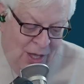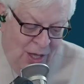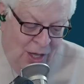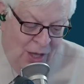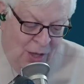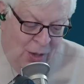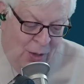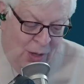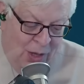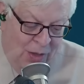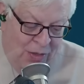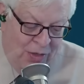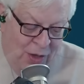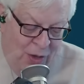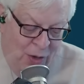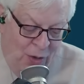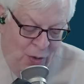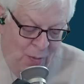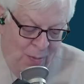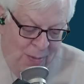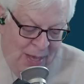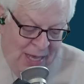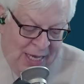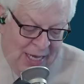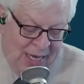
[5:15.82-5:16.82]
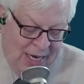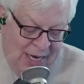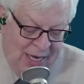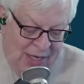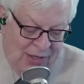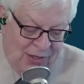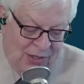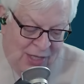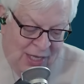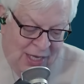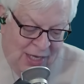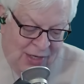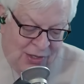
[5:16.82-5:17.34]
Although
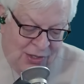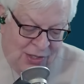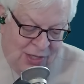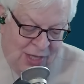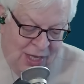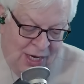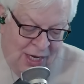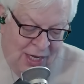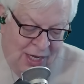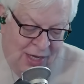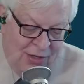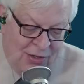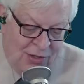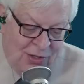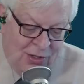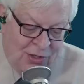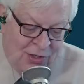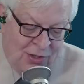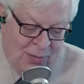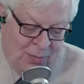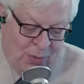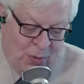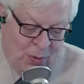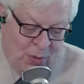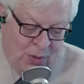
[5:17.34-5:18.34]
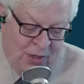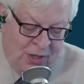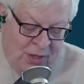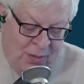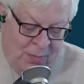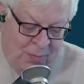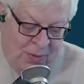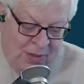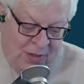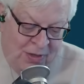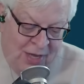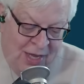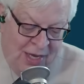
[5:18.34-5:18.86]
mechanistic studies support the
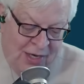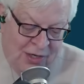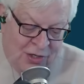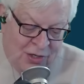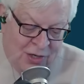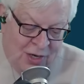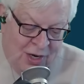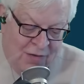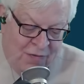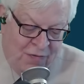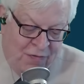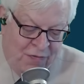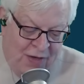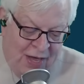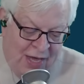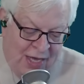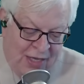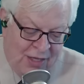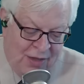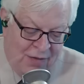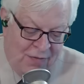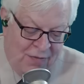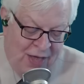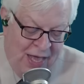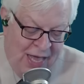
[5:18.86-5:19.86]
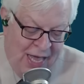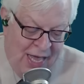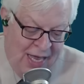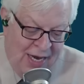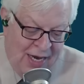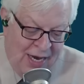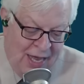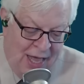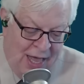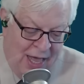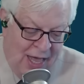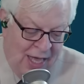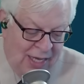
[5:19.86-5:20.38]
potential effect of
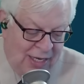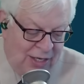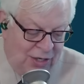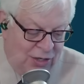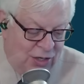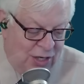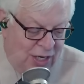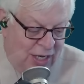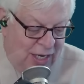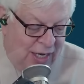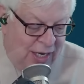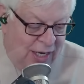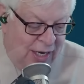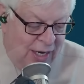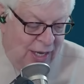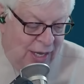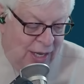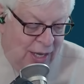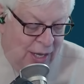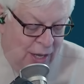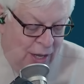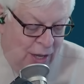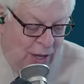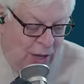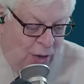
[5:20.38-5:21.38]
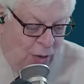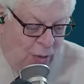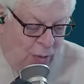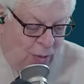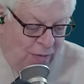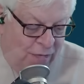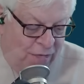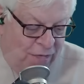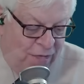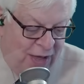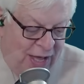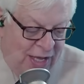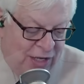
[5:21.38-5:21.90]
hand hygiene or
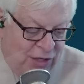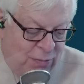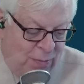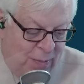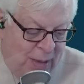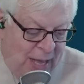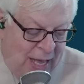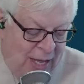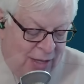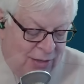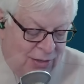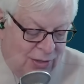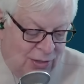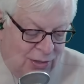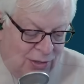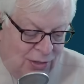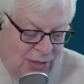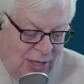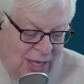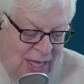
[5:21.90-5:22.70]
face masks,